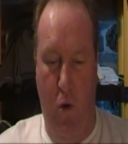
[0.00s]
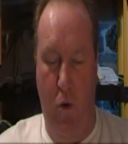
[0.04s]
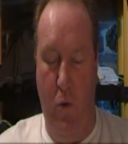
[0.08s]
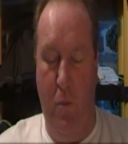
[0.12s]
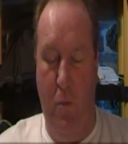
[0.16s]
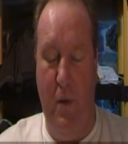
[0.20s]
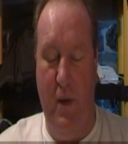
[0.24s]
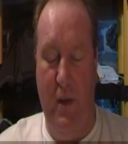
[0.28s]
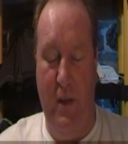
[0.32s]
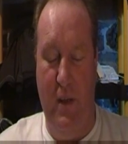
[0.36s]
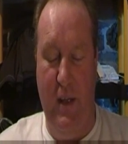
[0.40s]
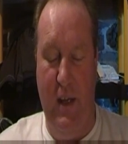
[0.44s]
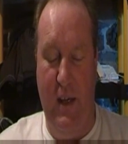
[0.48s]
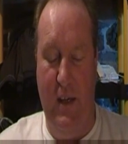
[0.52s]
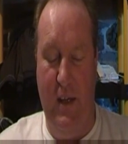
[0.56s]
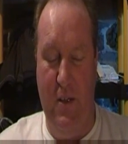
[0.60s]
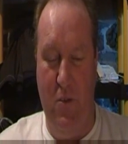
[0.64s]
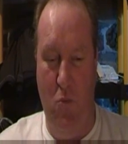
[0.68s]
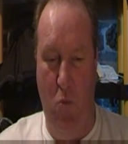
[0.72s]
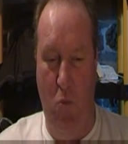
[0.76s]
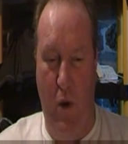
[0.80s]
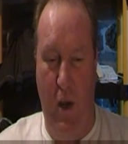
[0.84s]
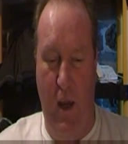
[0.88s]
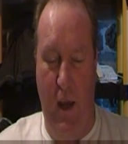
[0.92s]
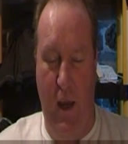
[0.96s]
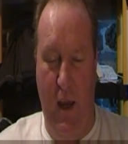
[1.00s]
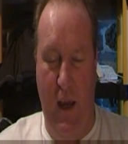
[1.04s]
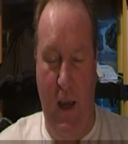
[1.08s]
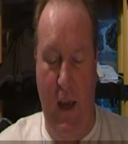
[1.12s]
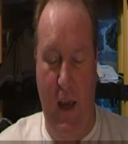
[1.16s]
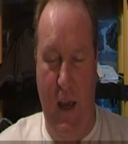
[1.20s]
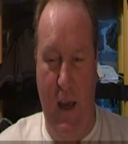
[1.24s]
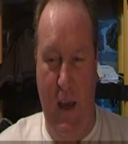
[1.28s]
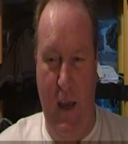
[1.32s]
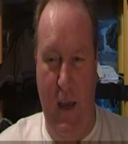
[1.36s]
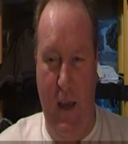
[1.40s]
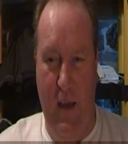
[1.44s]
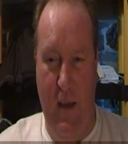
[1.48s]
one could predict
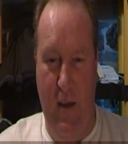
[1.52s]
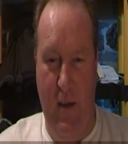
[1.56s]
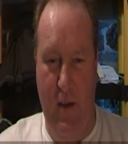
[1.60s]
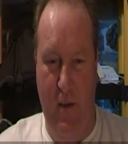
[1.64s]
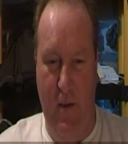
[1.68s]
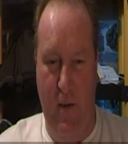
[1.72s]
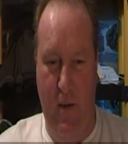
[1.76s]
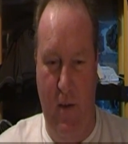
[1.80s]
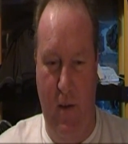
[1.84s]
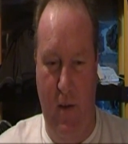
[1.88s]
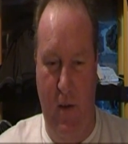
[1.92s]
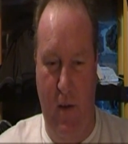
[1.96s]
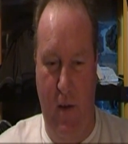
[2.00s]
where a